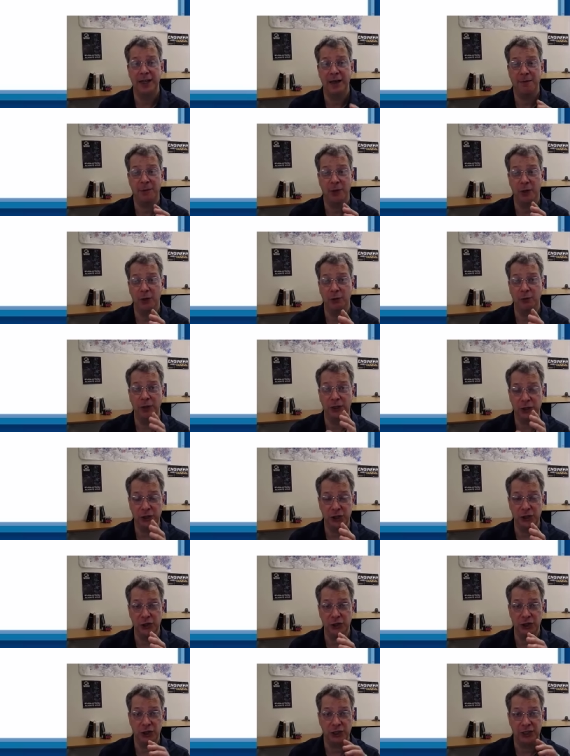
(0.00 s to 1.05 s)
demo, which
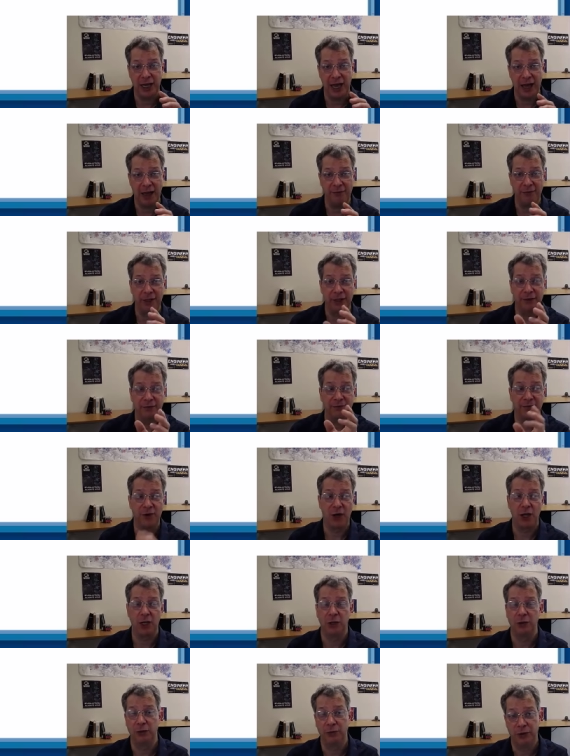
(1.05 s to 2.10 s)
is just have it
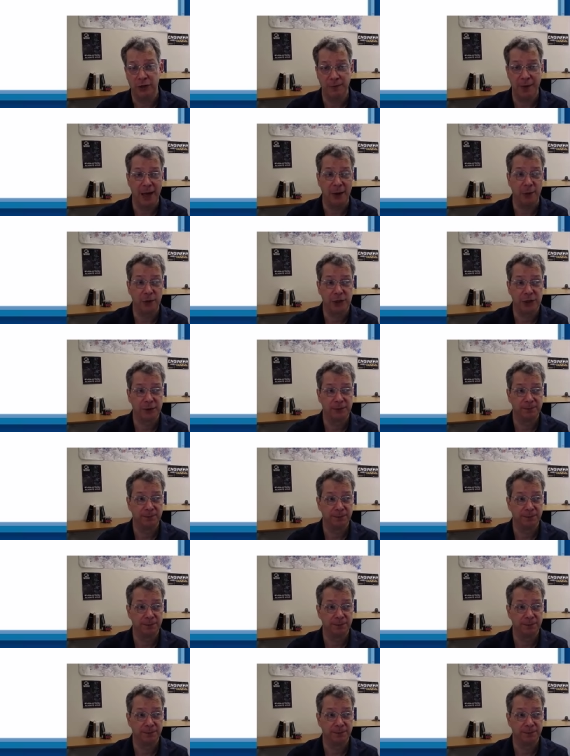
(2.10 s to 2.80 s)
follow the mouse.